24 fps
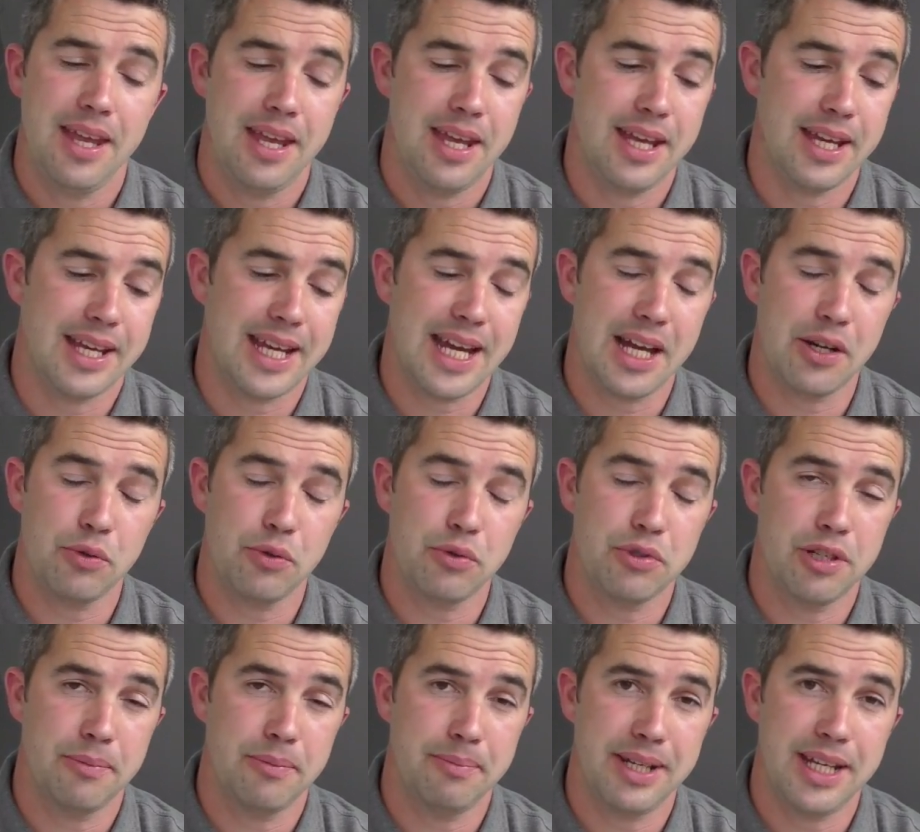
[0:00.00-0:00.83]
It can
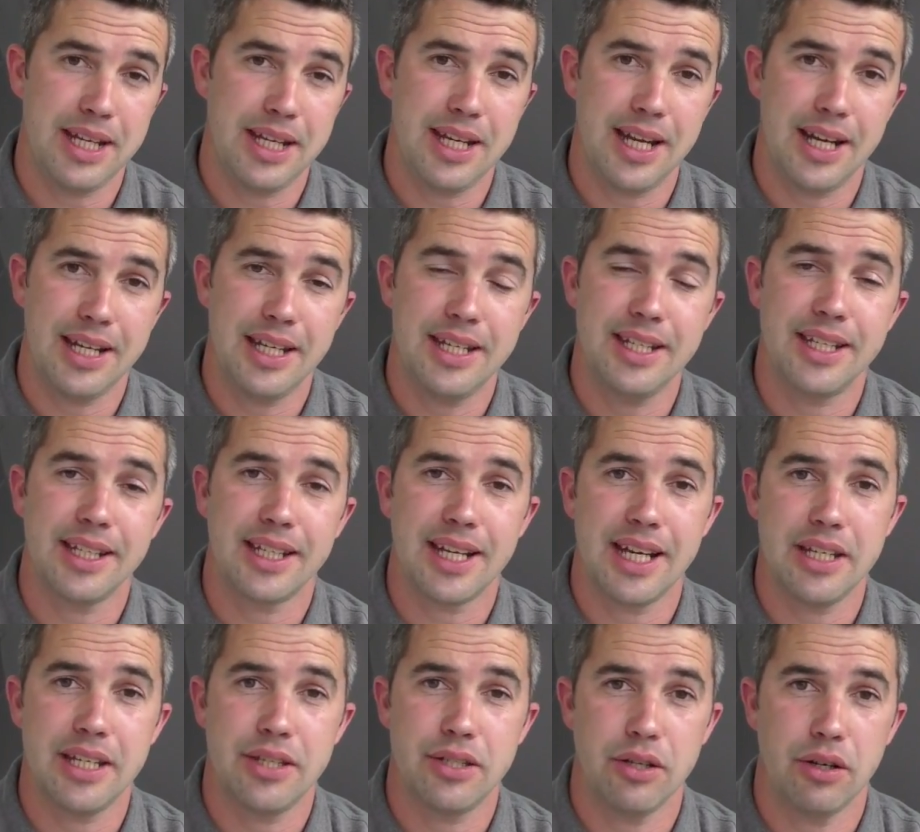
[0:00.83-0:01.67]
also be an
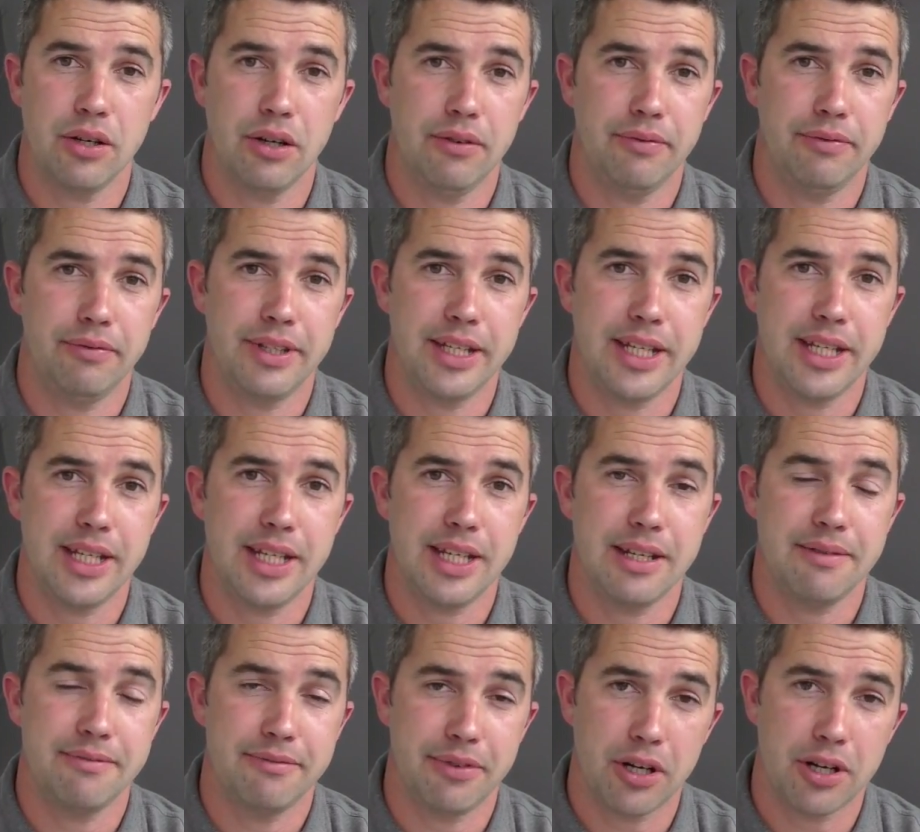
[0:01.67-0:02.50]
indicator of
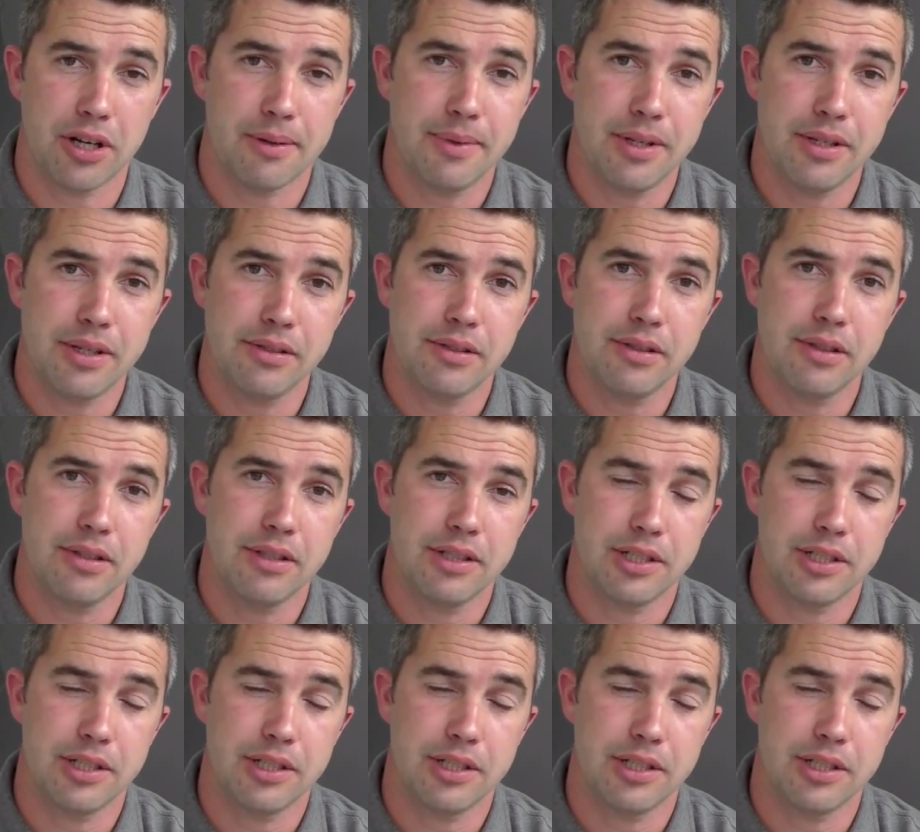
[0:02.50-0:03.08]
the environment.